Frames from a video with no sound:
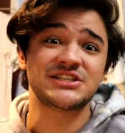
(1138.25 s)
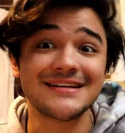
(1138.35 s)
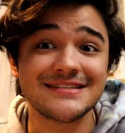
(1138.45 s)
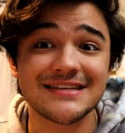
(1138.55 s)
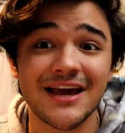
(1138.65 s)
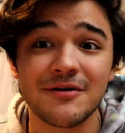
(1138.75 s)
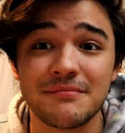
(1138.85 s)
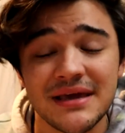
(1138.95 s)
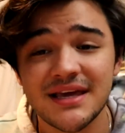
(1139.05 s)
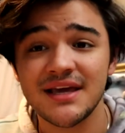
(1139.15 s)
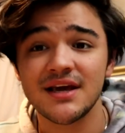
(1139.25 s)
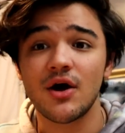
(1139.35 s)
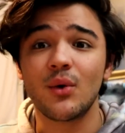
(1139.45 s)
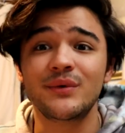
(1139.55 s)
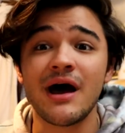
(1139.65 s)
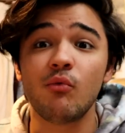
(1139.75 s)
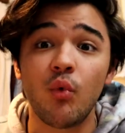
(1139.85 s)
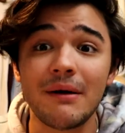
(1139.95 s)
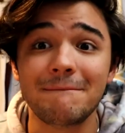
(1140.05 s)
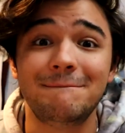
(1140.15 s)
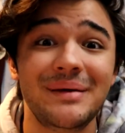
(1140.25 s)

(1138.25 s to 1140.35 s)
It didn't scare me, not one